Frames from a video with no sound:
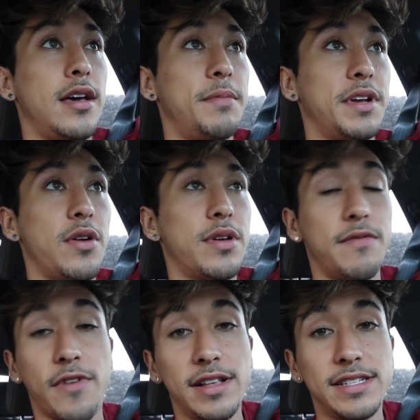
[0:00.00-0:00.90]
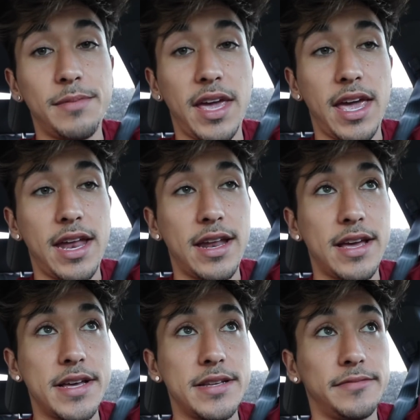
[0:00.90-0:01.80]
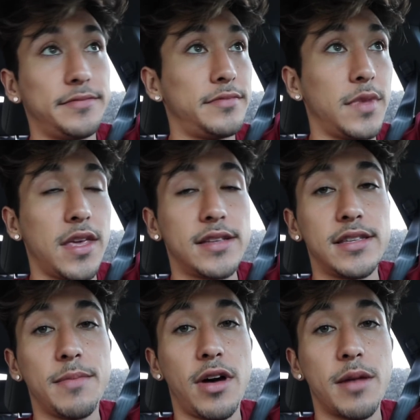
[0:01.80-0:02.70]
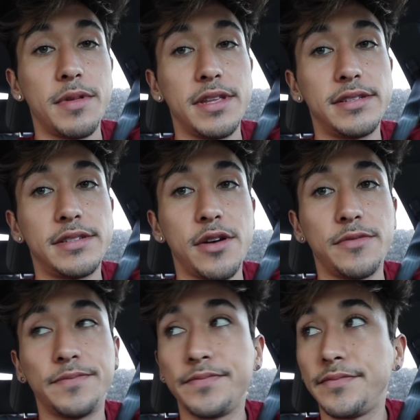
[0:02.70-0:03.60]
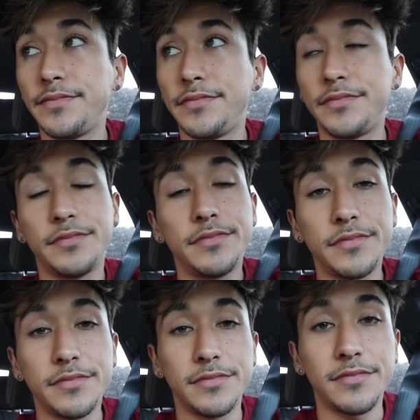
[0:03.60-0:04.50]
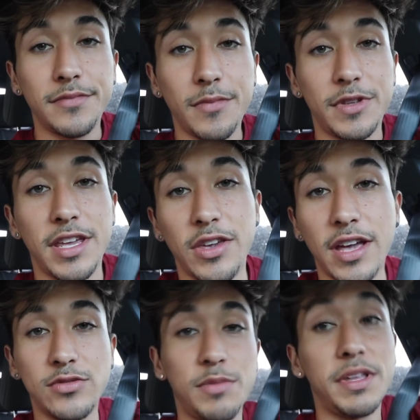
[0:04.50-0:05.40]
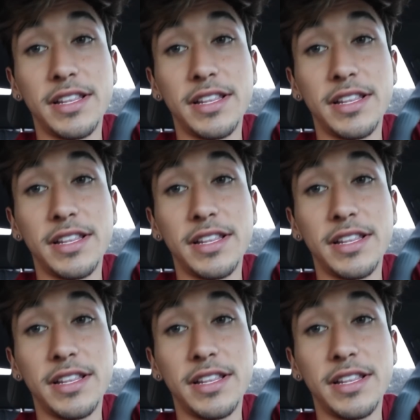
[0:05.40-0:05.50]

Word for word: I'm gonna go confront him and uh, get to the bottom of this. So take you guys with me.